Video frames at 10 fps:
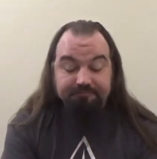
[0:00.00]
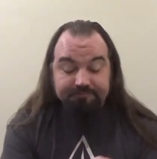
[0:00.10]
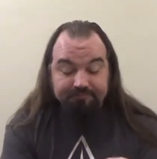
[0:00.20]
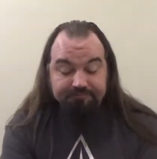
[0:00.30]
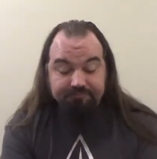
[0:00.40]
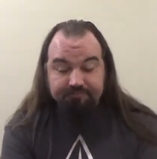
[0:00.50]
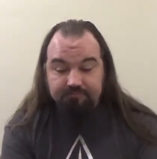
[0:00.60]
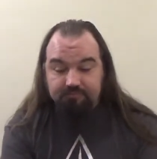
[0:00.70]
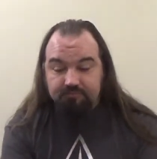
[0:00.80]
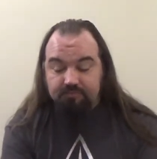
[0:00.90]

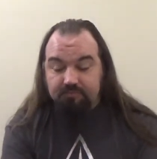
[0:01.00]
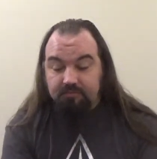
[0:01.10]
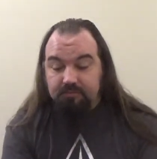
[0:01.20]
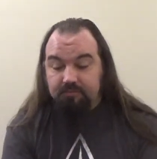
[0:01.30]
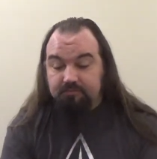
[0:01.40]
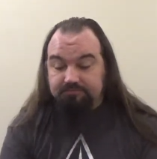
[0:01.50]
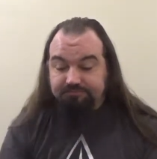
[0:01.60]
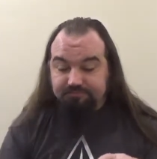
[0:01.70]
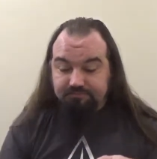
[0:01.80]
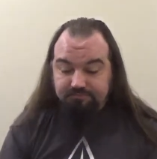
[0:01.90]

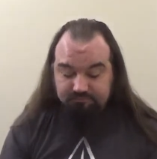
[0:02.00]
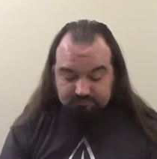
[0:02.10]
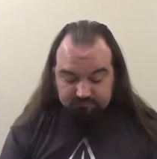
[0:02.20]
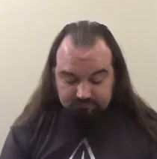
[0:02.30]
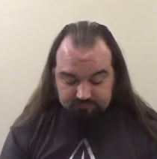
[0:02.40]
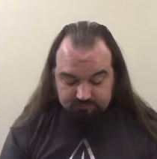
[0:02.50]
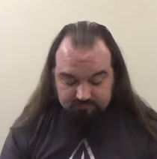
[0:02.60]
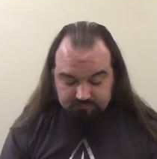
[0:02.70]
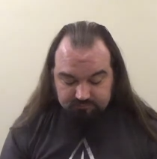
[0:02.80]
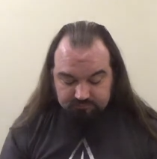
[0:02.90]

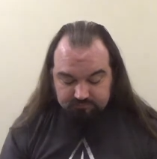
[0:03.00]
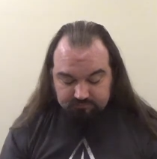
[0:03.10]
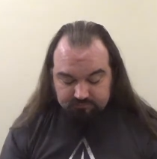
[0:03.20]
Nothing is said.